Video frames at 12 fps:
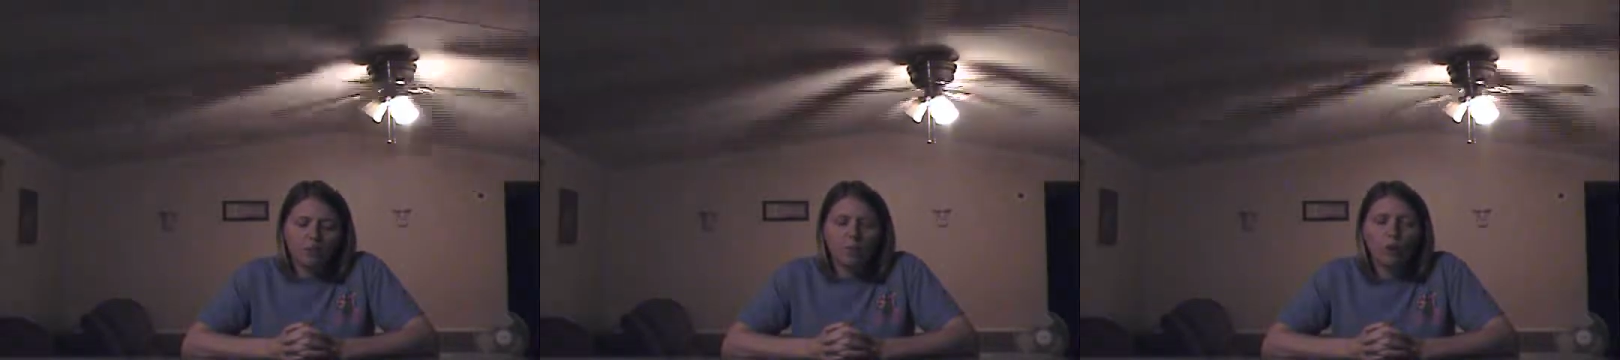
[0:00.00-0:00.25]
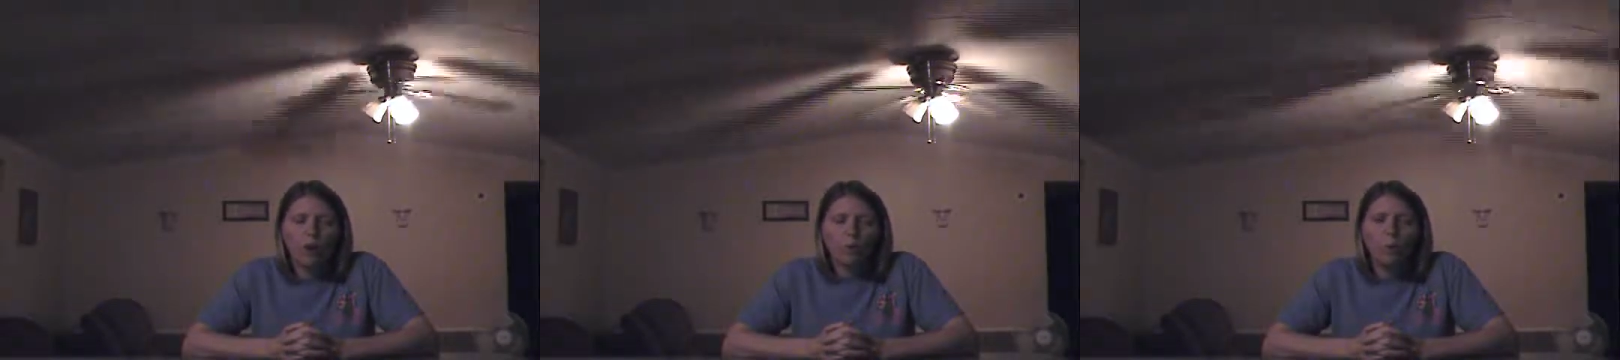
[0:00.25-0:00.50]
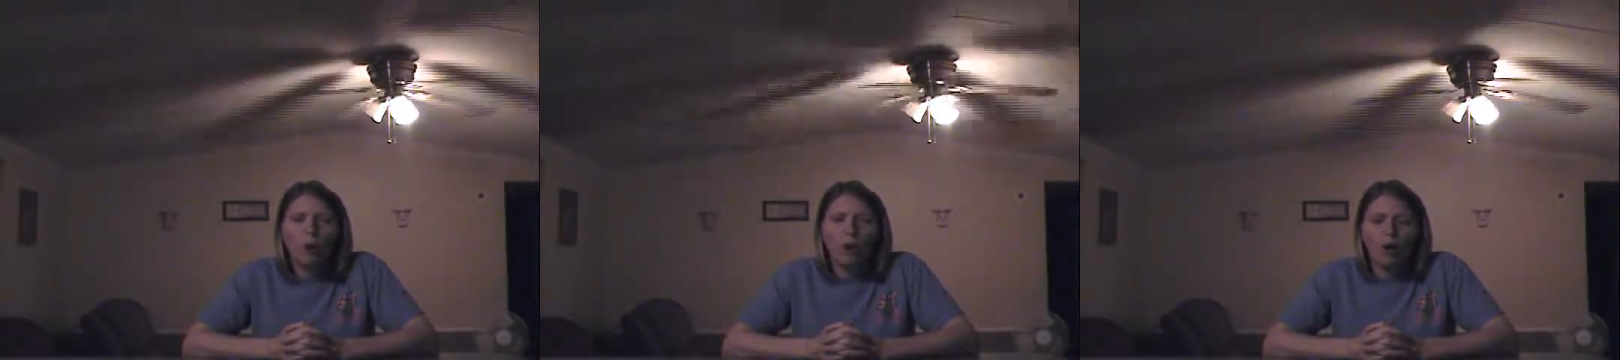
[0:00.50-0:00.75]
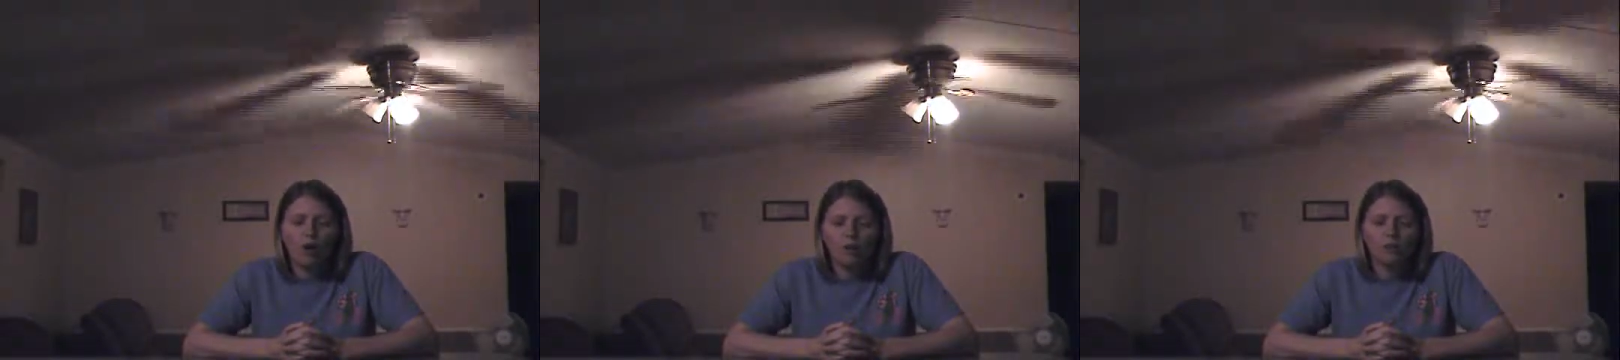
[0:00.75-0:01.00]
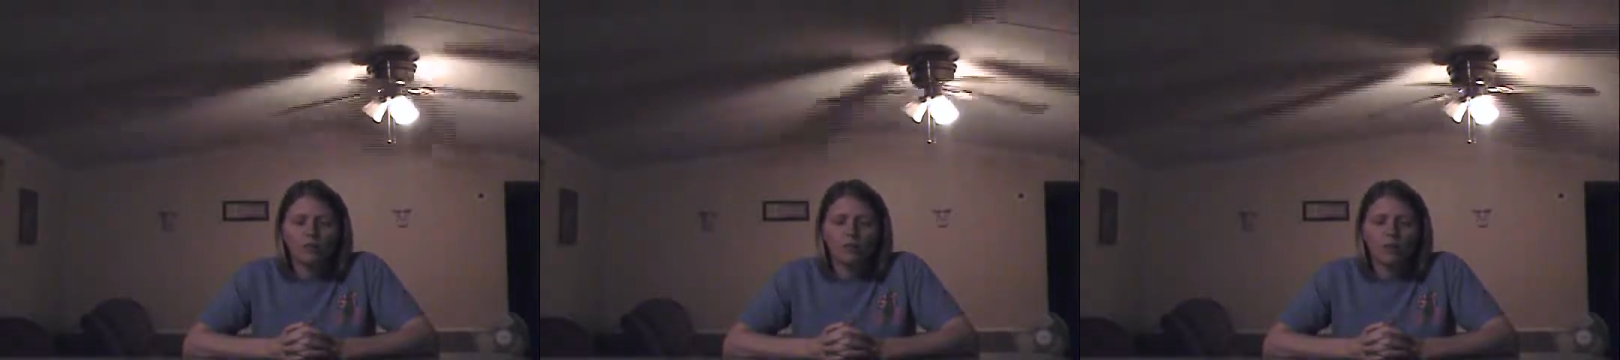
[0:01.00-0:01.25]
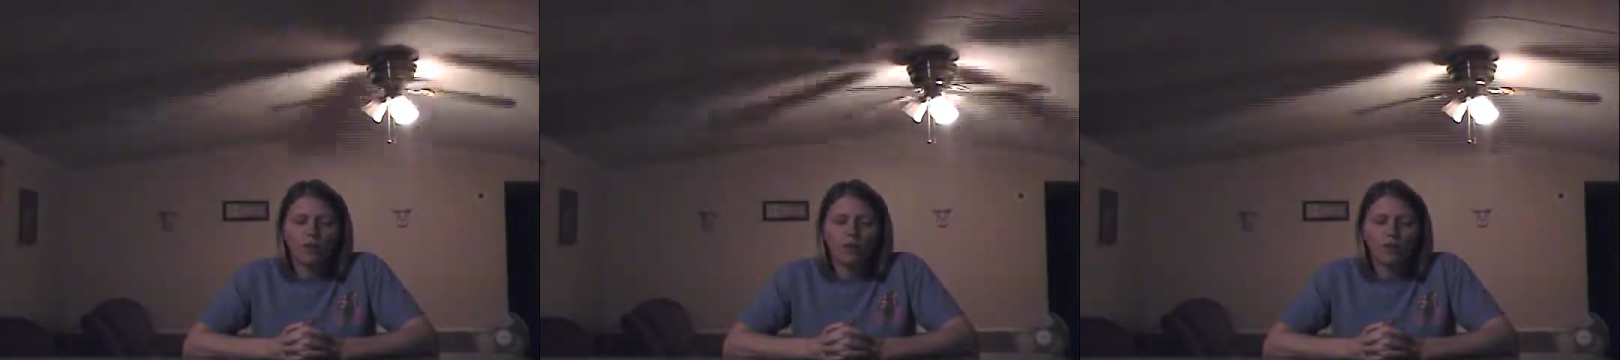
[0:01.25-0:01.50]
Ron Paul is
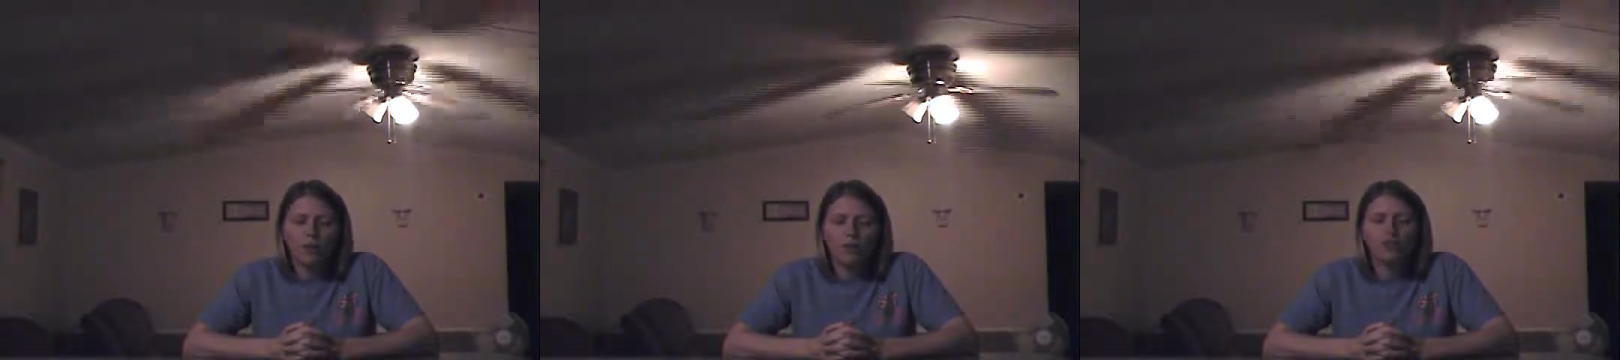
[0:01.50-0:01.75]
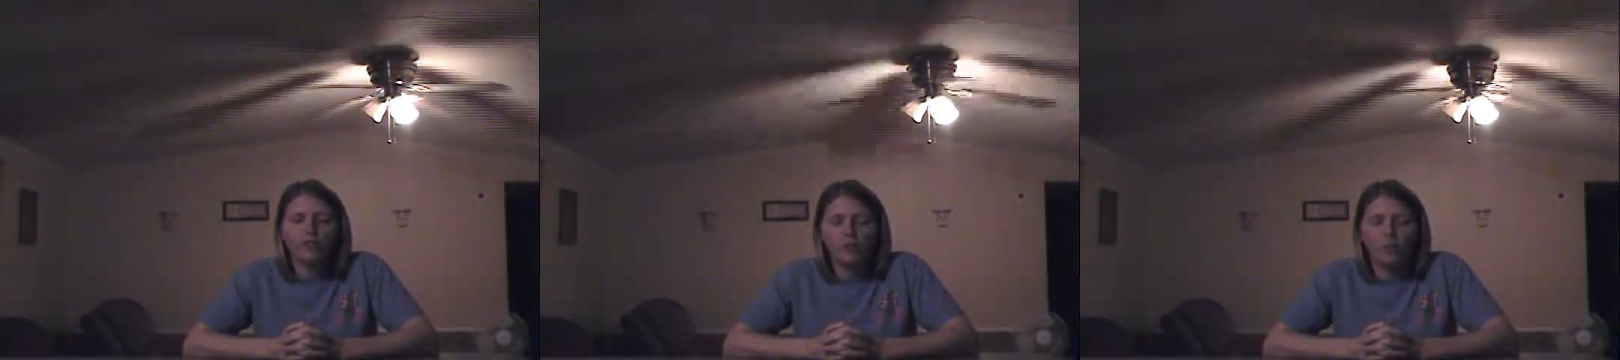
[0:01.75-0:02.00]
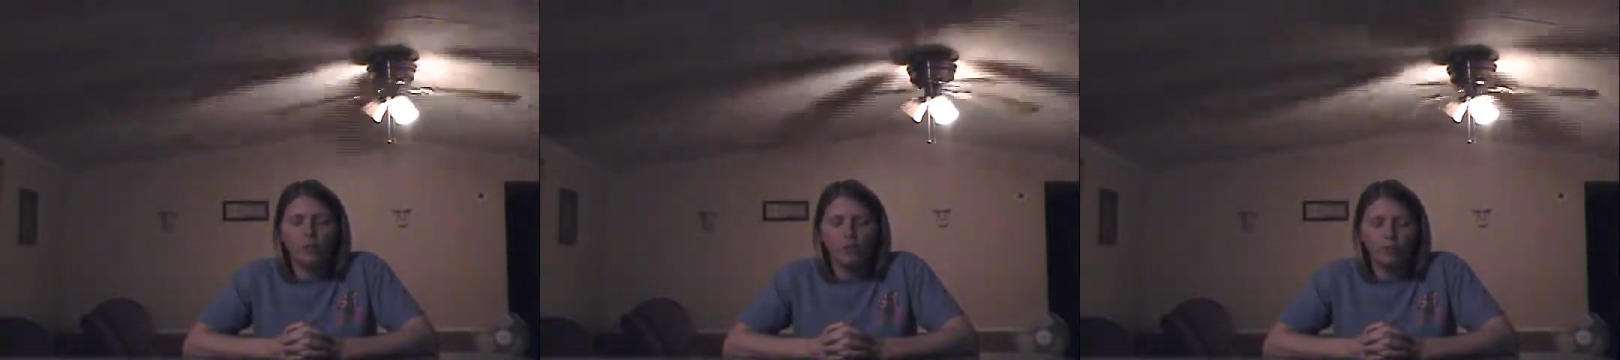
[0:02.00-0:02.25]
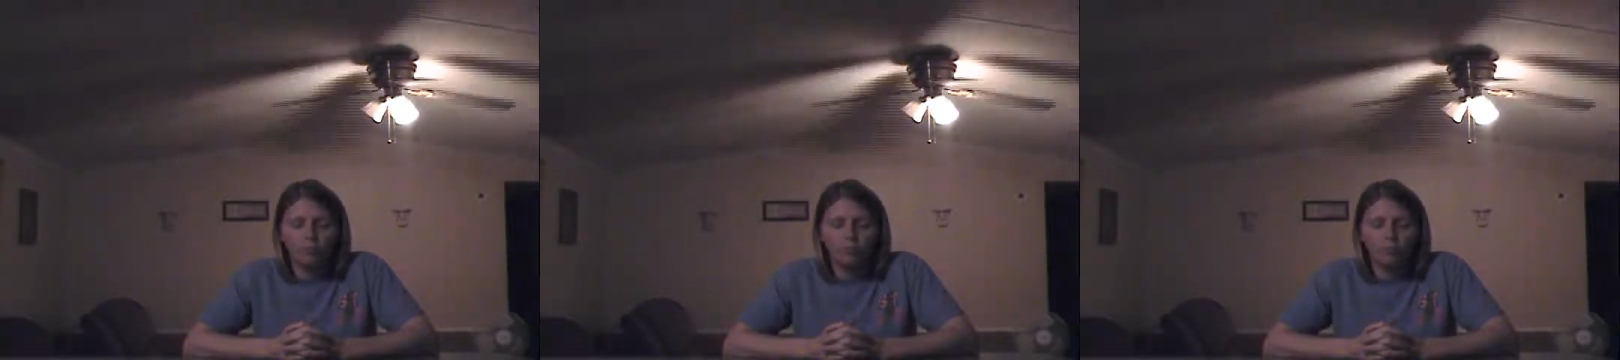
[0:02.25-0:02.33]
one of those few."